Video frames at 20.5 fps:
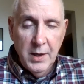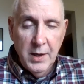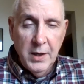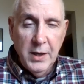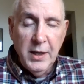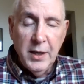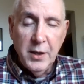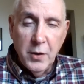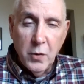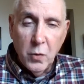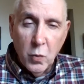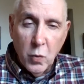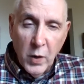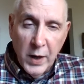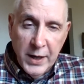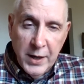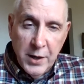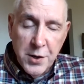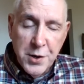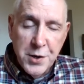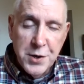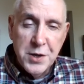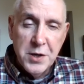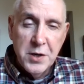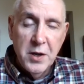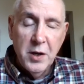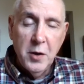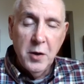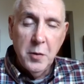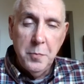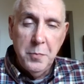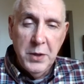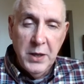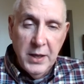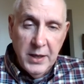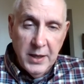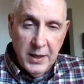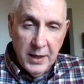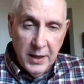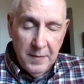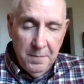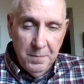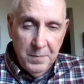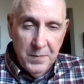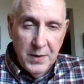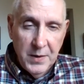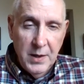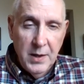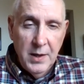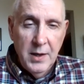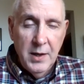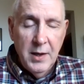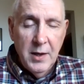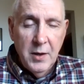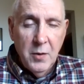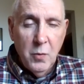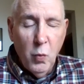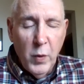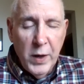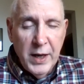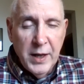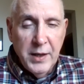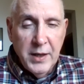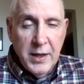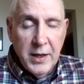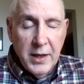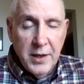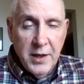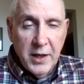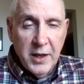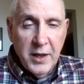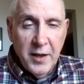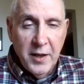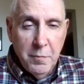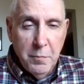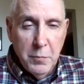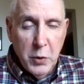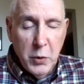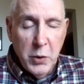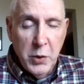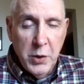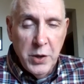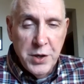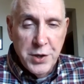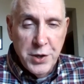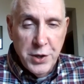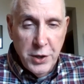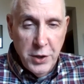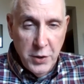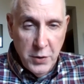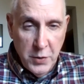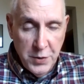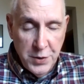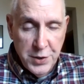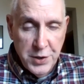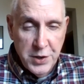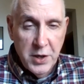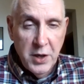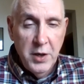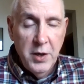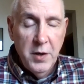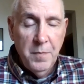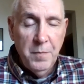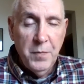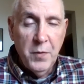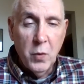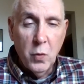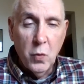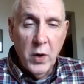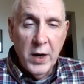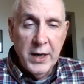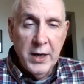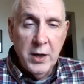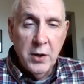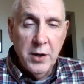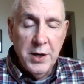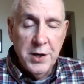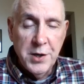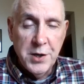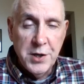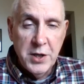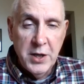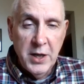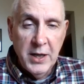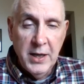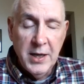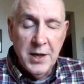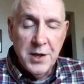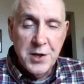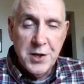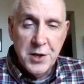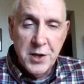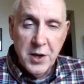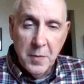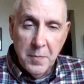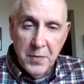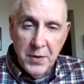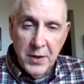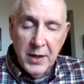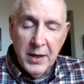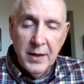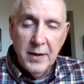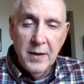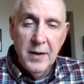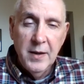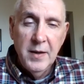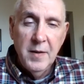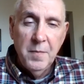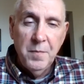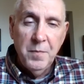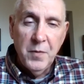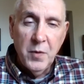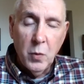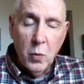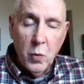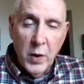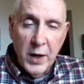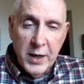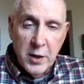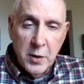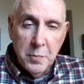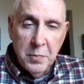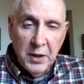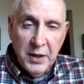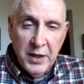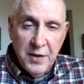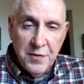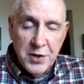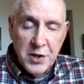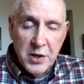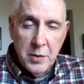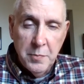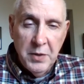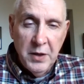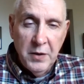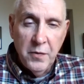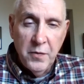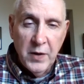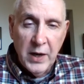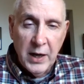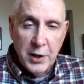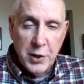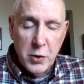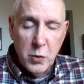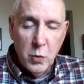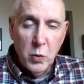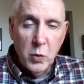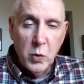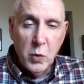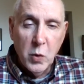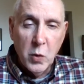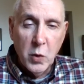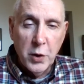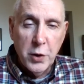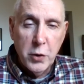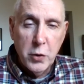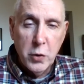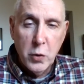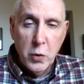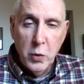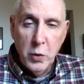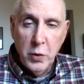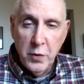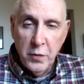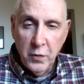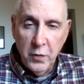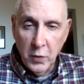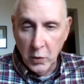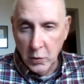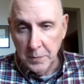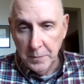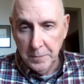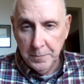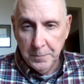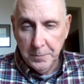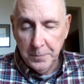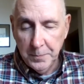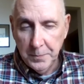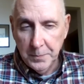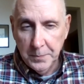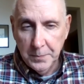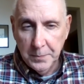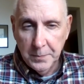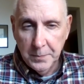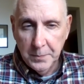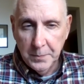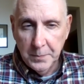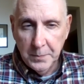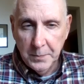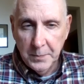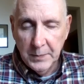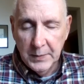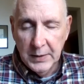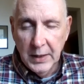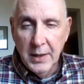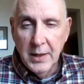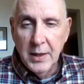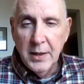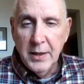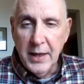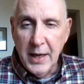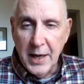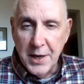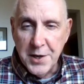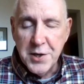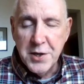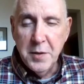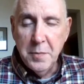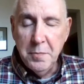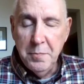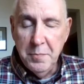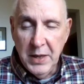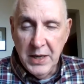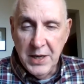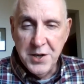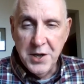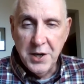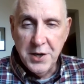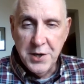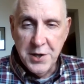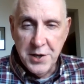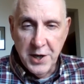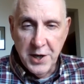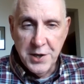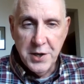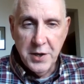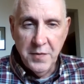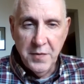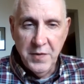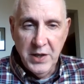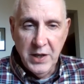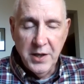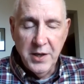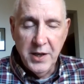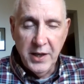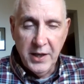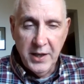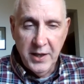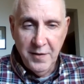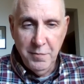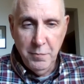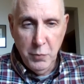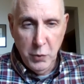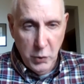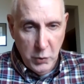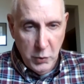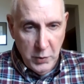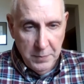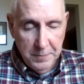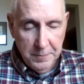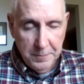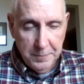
In the writer's opinion, when the indicative mood is used, the writer is stating something the writer believes to be factual or truthful. That's the basic sense of the indicative mood.